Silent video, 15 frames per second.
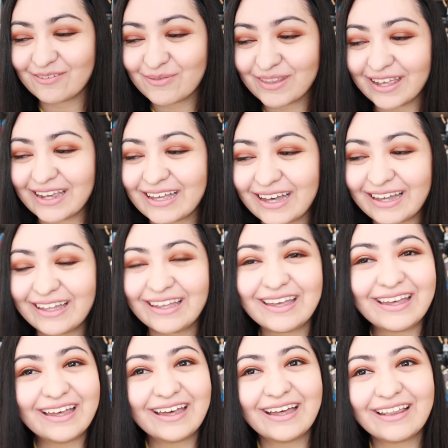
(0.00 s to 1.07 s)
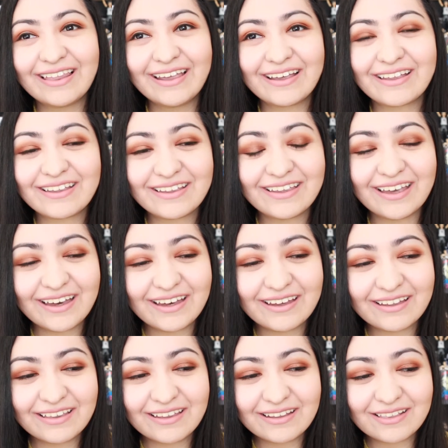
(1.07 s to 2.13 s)
of like
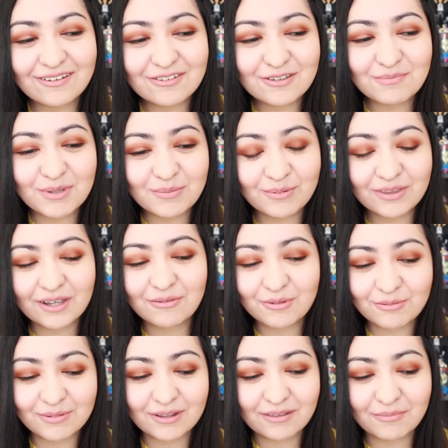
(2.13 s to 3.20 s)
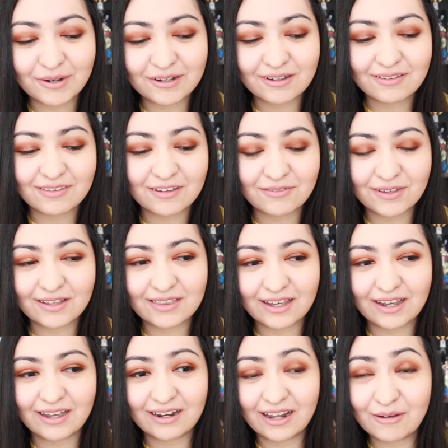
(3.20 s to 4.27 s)
yeah, like there's some people that would read the manga and stuff like
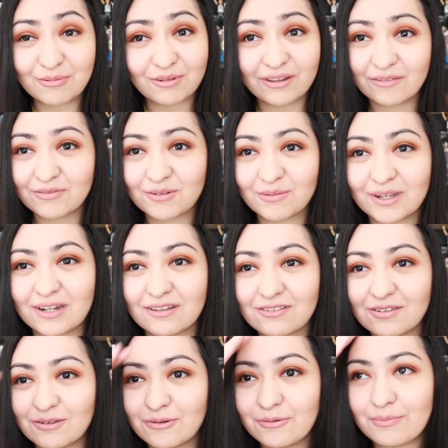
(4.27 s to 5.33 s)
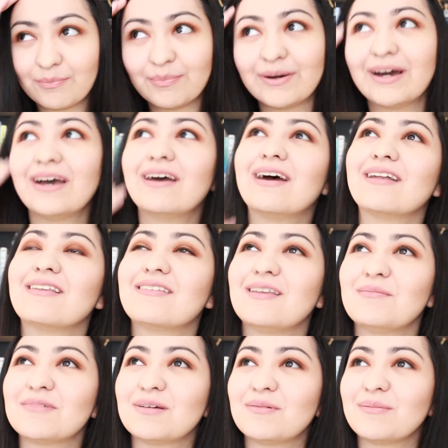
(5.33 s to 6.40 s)
that, and I would love to read it too, but at the
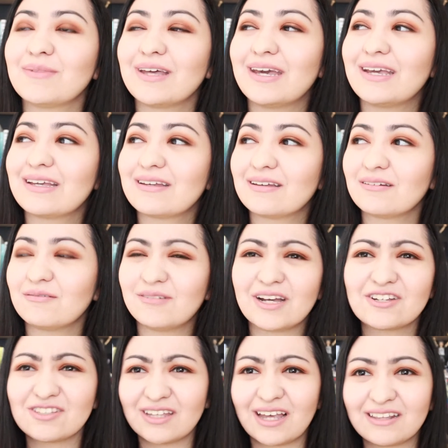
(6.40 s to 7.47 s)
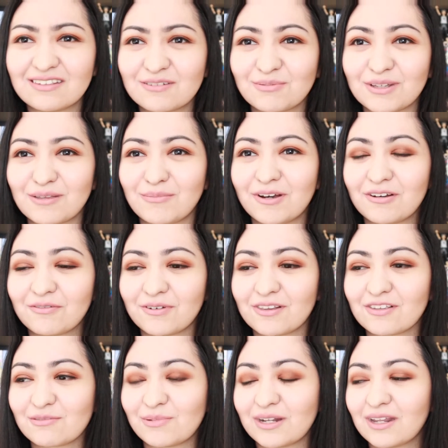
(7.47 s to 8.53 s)
same time I'm like, well, actually I did read the manga for
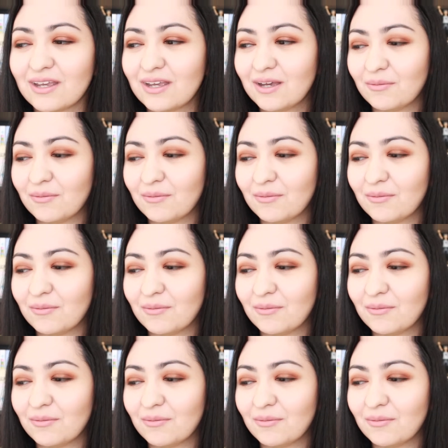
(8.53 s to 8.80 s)
this one,